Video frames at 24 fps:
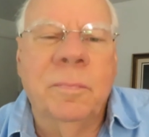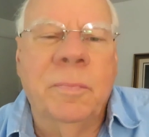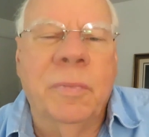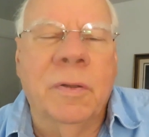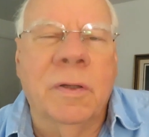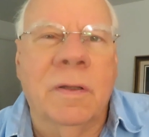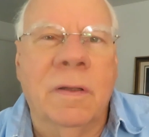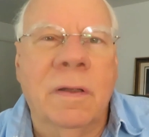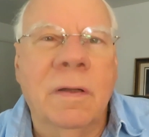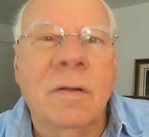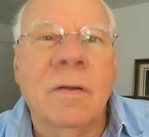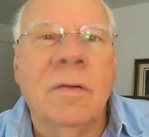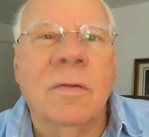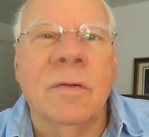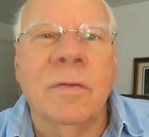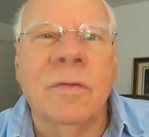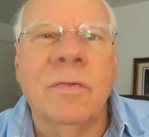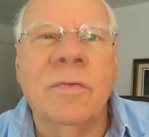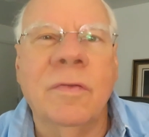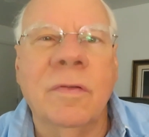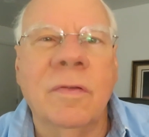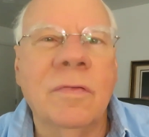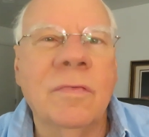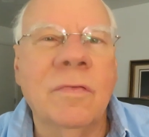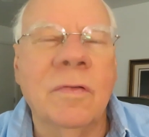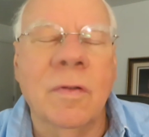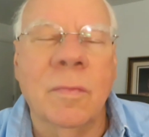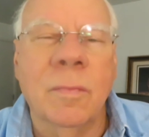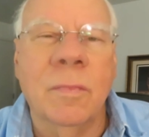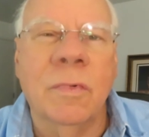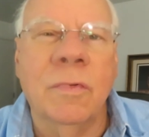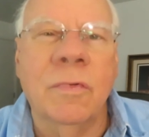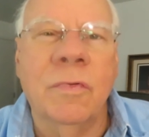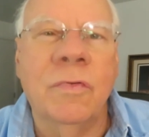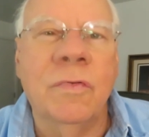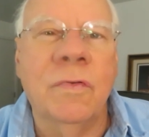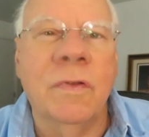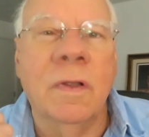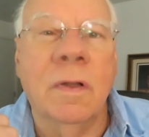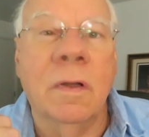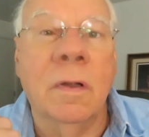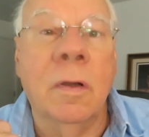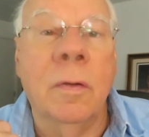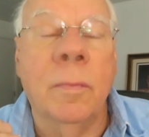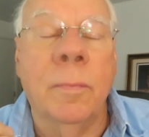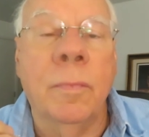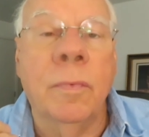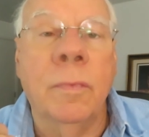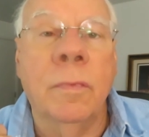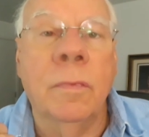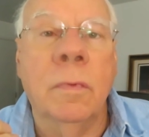political system is set up,